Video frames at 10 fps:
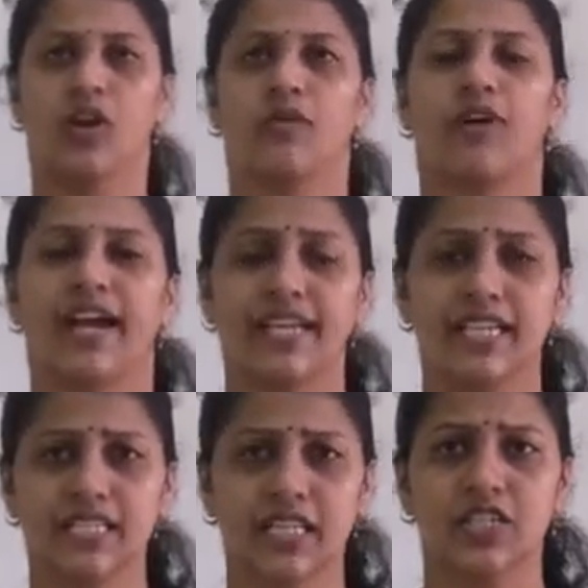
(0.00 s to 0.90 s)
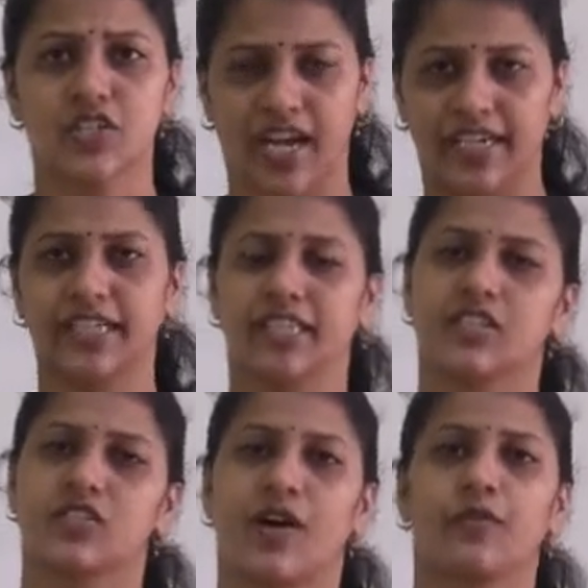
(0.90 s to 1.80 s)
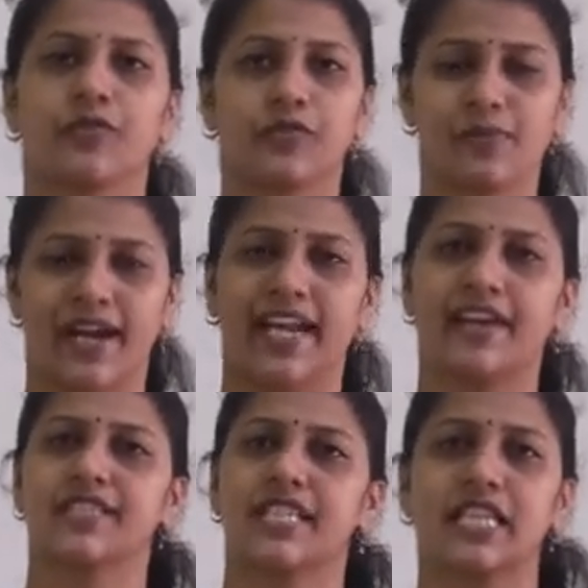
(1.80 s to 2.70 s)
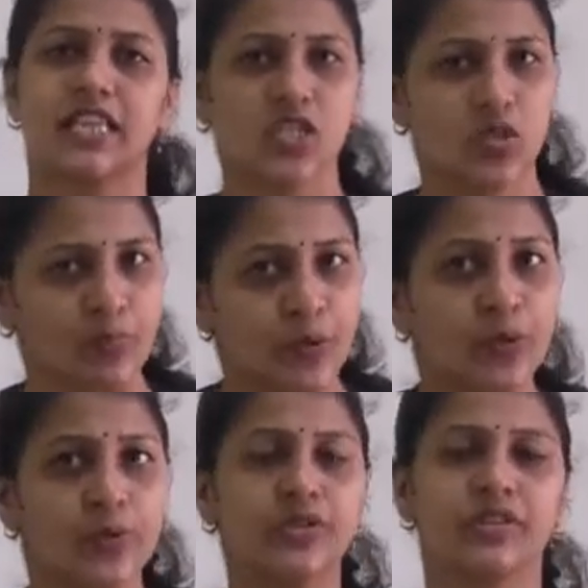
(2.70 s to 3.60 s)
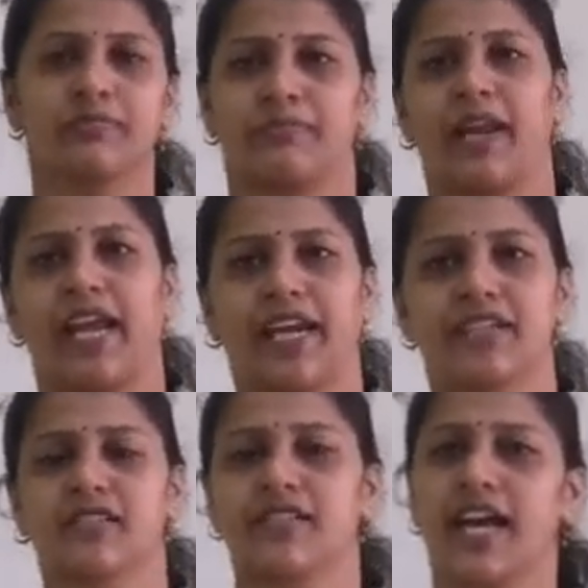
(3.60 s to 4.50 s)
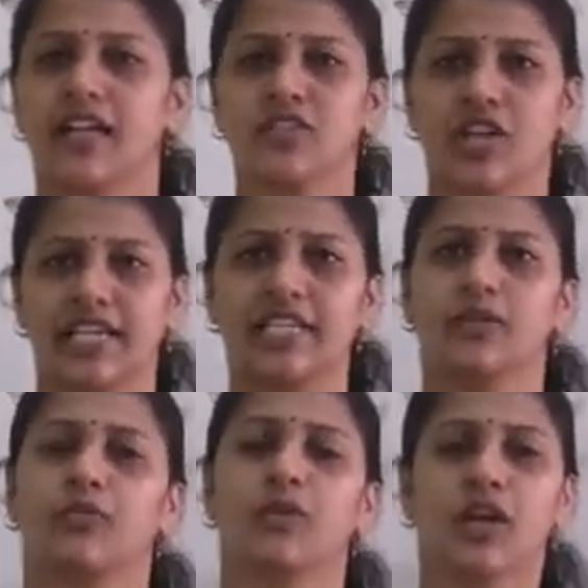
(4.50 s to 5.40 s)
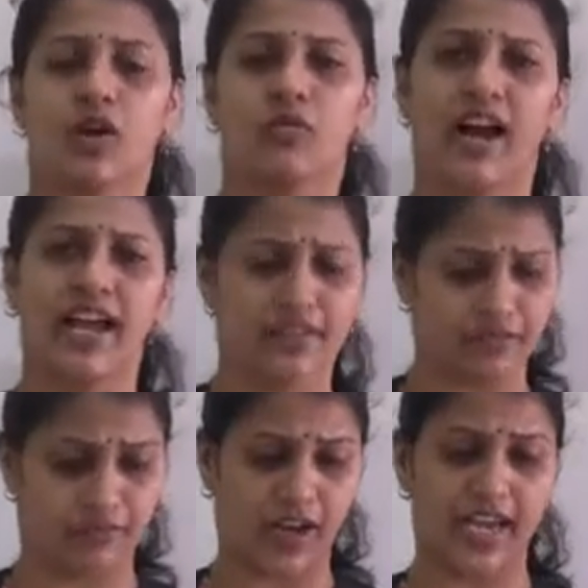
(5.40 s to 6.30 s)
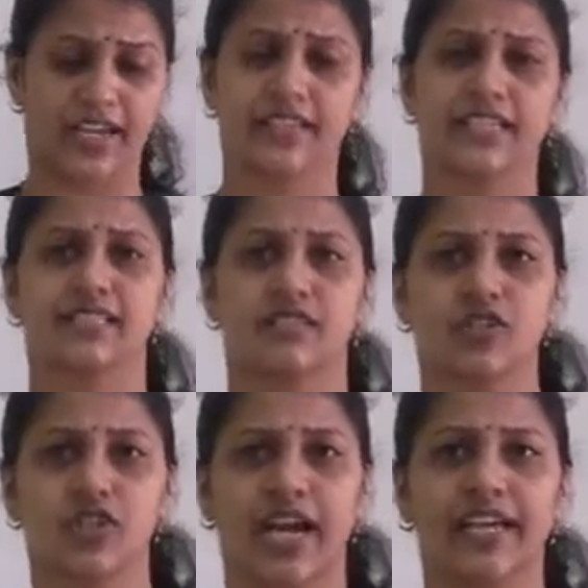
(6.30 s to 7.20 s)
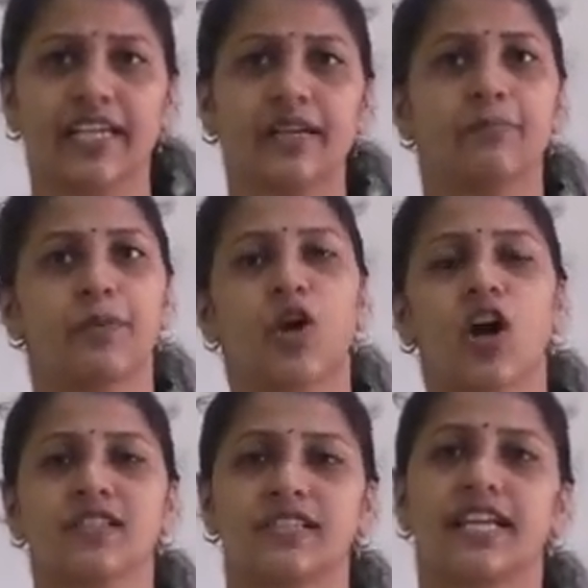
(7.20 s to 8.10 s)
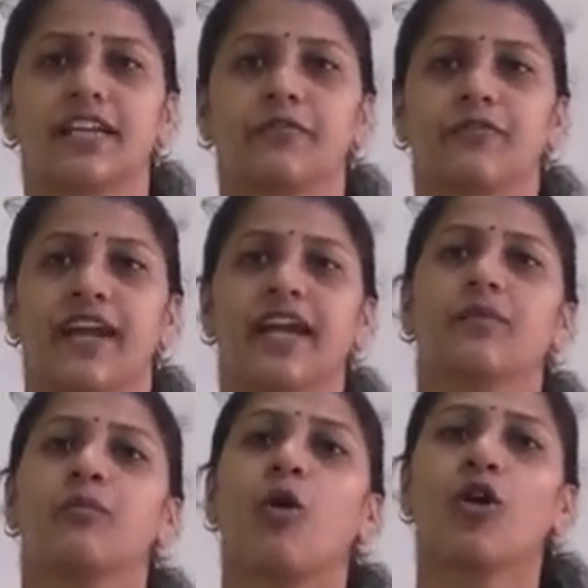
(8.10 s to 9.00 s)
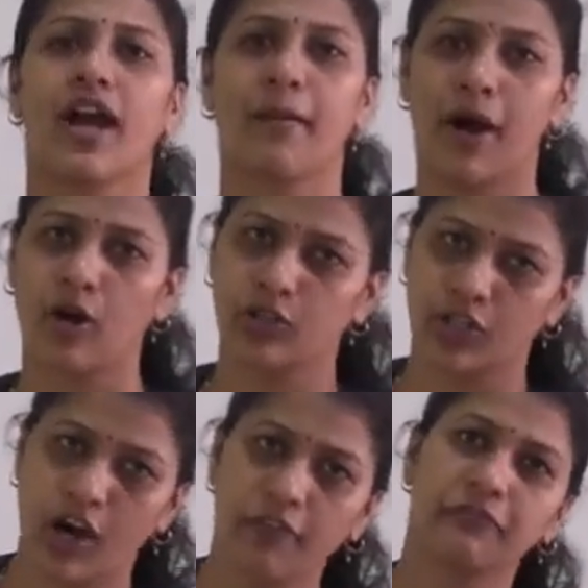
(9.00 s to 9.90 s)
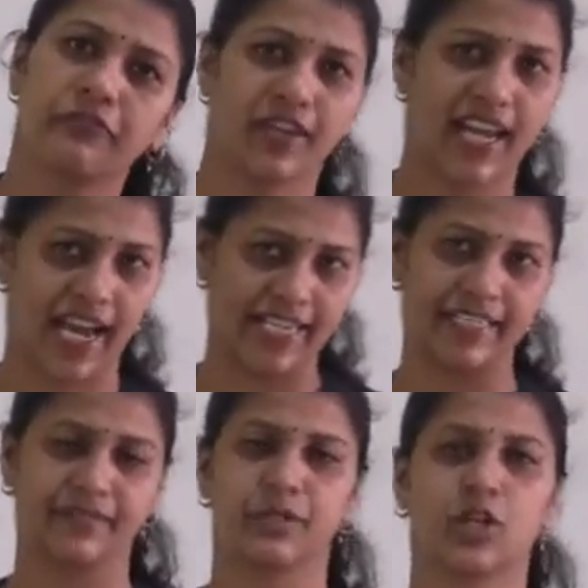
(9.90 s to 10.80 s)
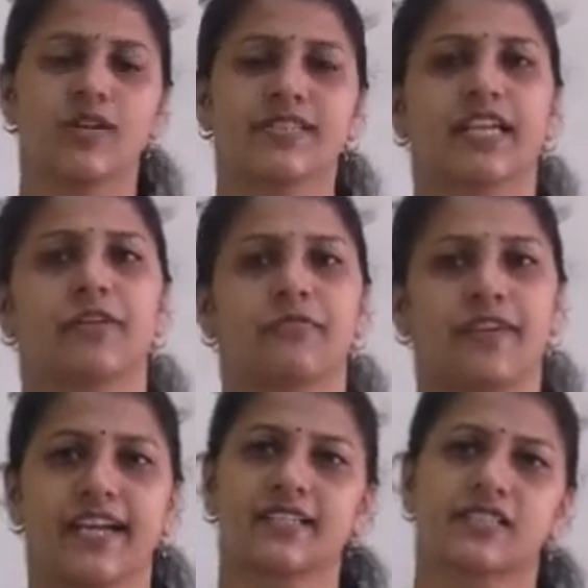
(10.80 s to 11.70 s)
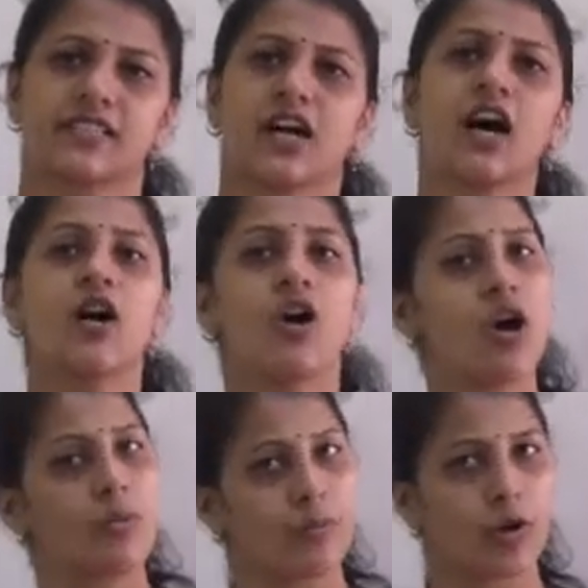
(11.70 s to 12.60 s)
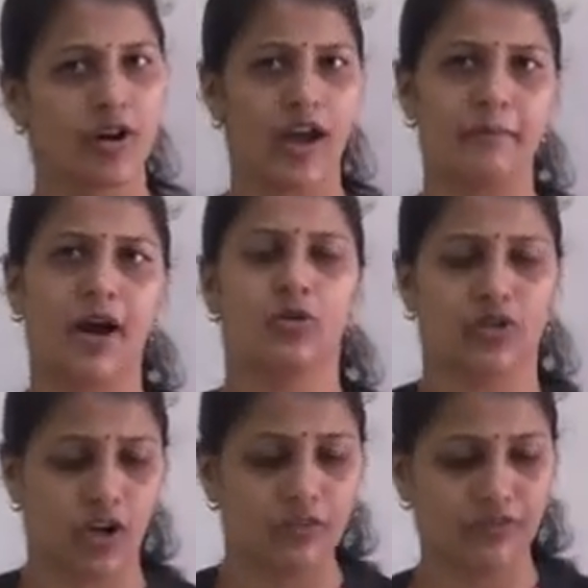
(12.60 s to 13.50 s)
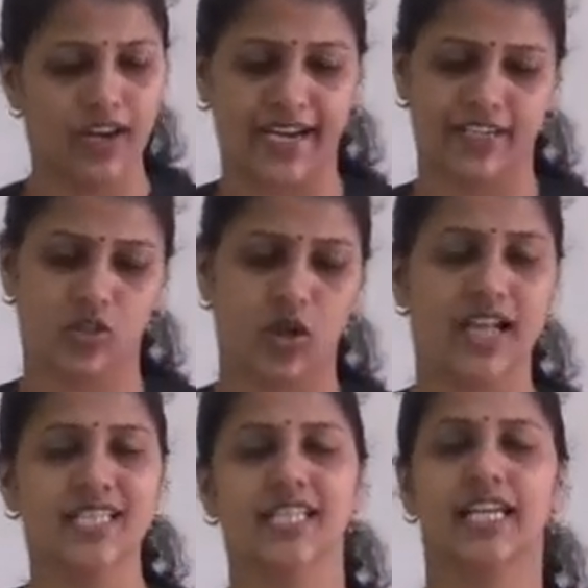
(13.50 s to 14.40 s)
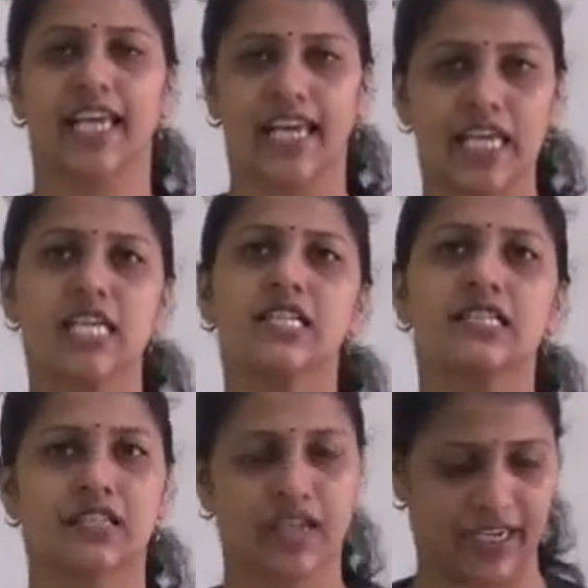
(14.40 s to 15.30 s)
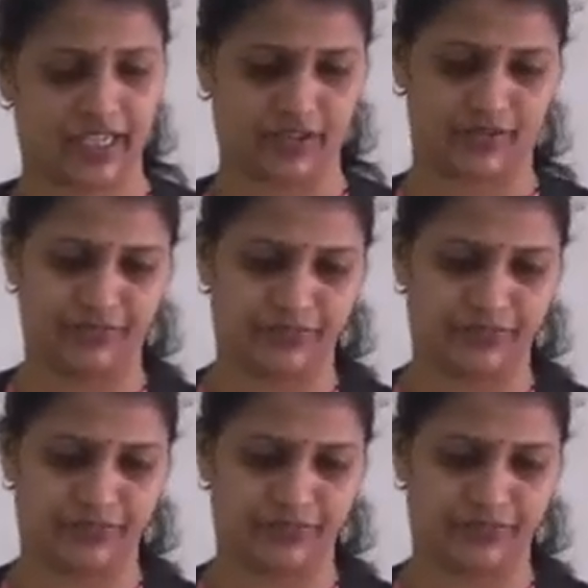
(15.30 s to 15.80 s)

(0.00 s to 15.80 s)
why does the shiny things, now if you might have seen the spoon, plates, they are shiny. Why are they shiny? Because they reflect more amount of light. Because they reflect the more amount of light. So answer A is correct.